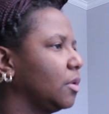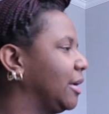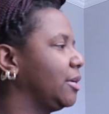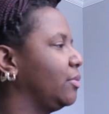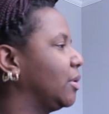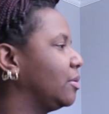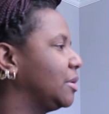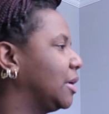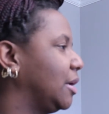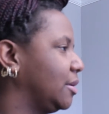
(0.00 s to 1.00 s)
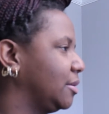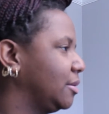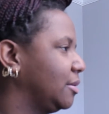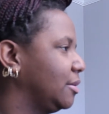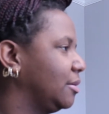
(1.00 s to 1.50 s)
Yeah, it wouldn't go with the color.
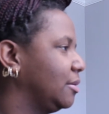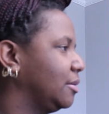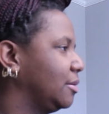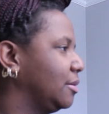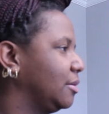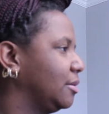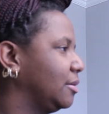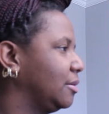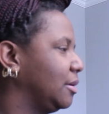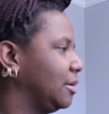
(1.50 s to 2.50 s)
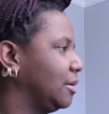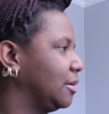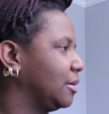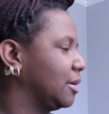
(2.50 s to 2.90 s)
Mm-hmm. Yeah, it wouldn't go.